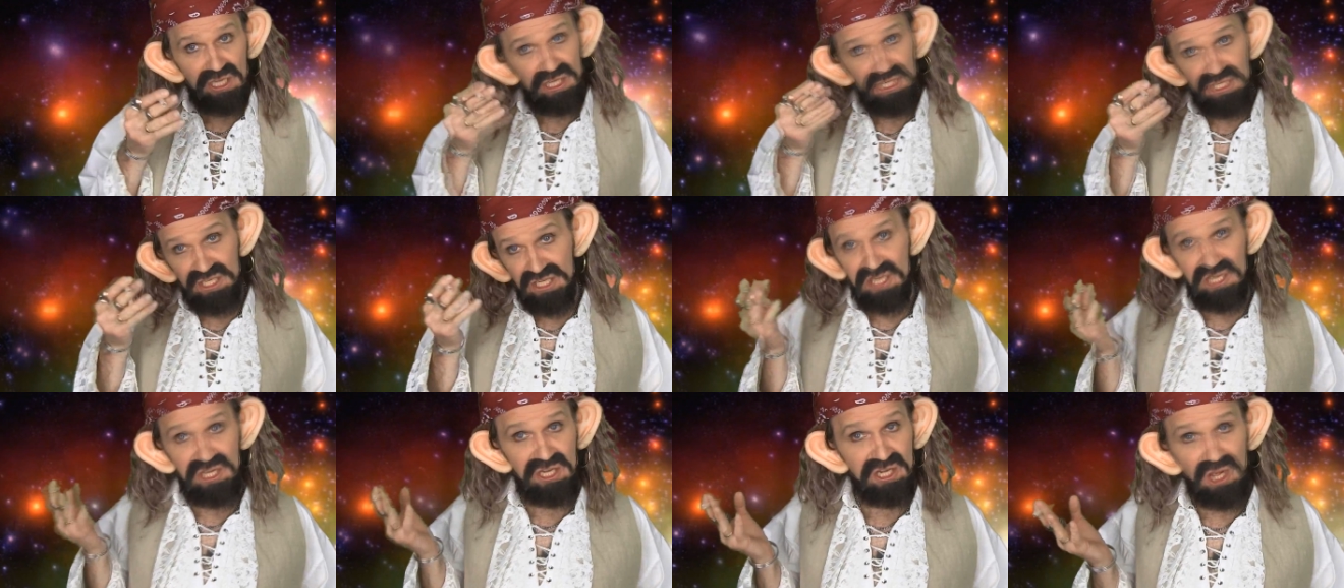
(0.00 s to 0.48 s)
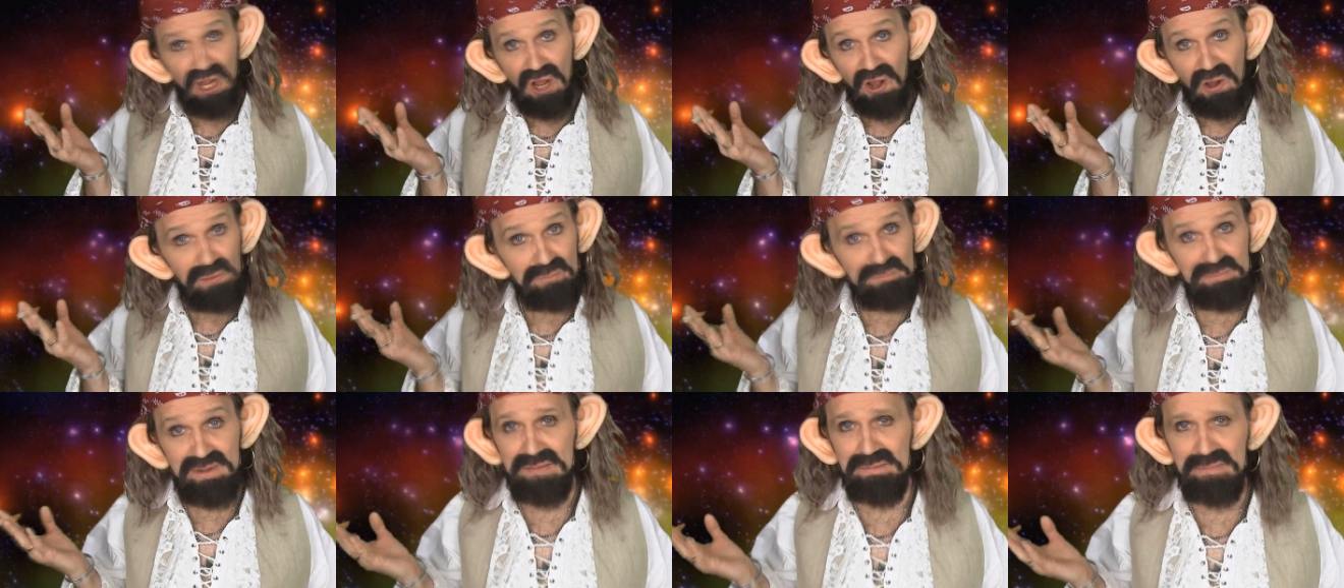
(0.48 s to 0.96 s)
you, you
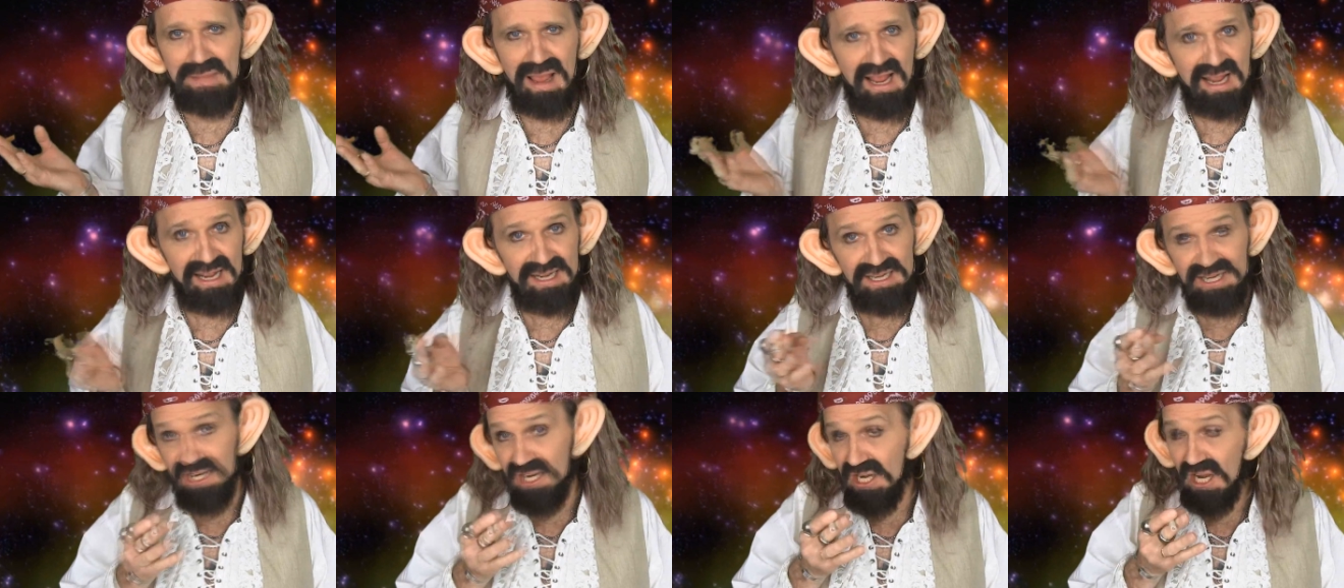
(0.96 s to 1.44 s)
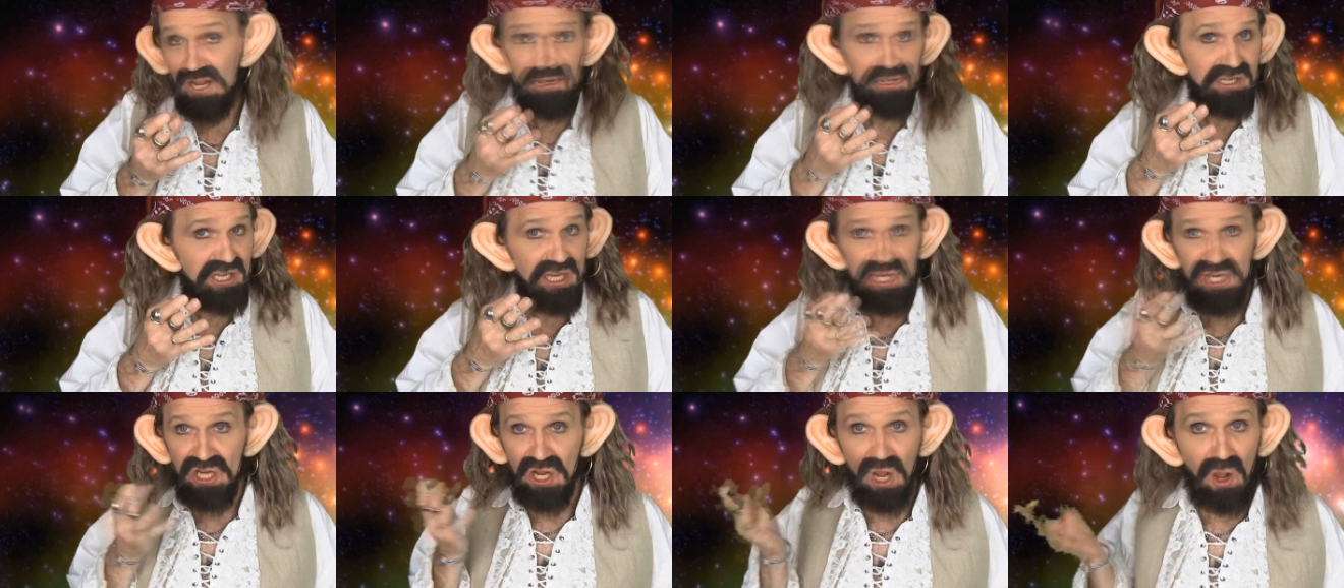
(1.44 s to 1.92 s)
can't be, man, you know,
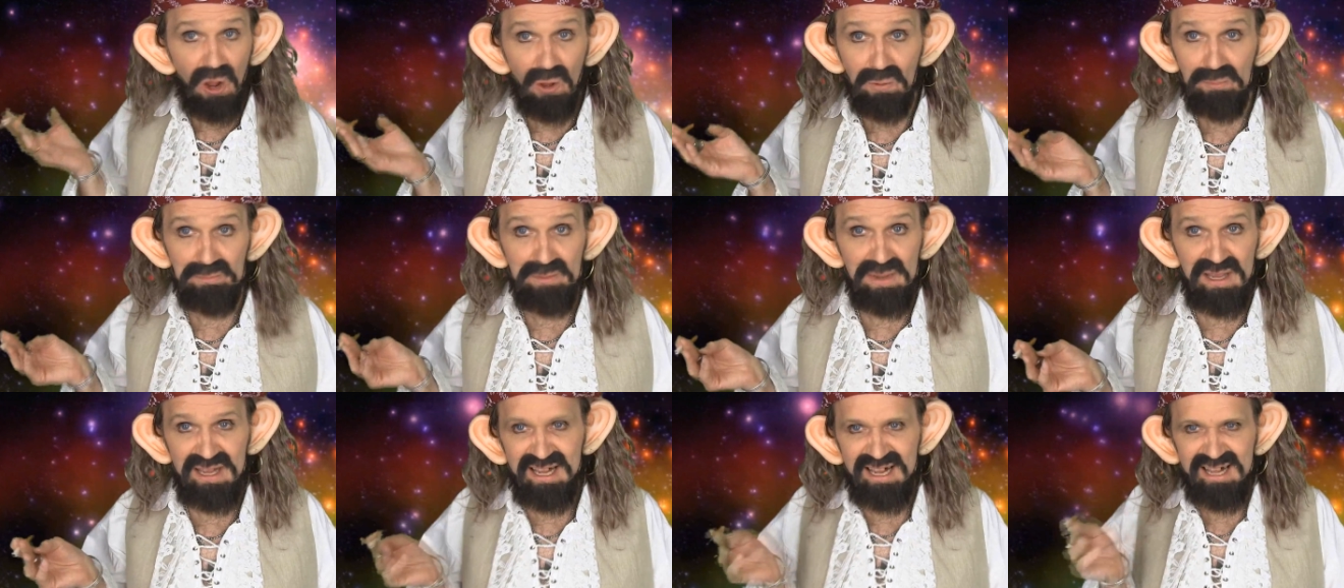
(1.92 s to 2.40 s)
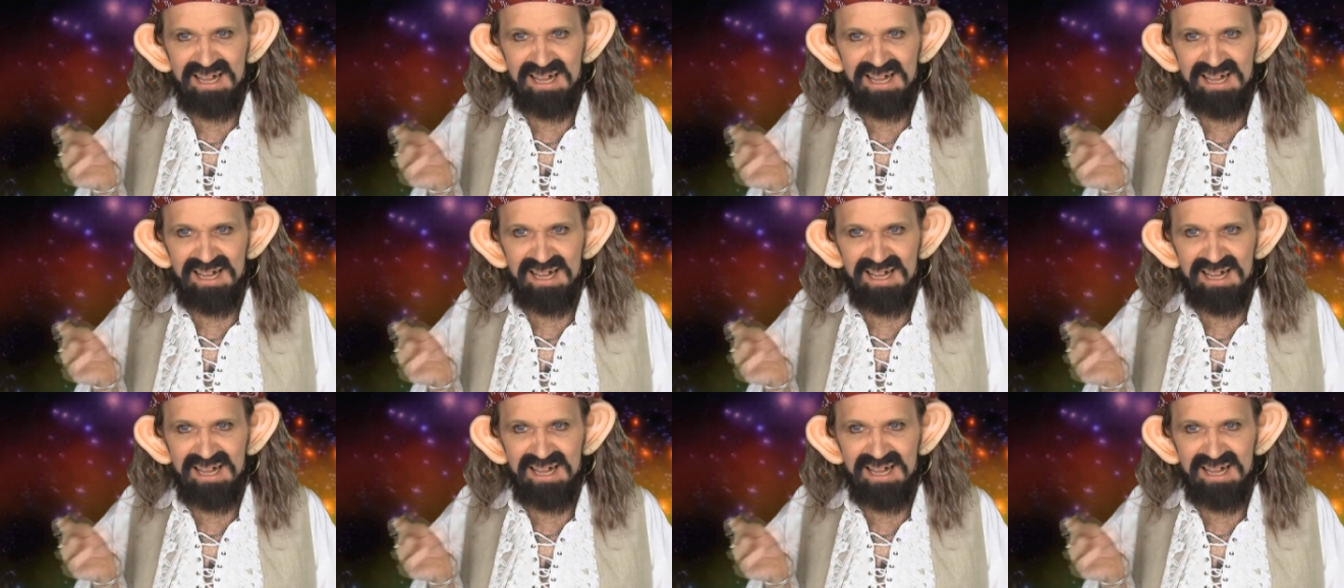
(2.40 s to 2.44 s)
you can't be.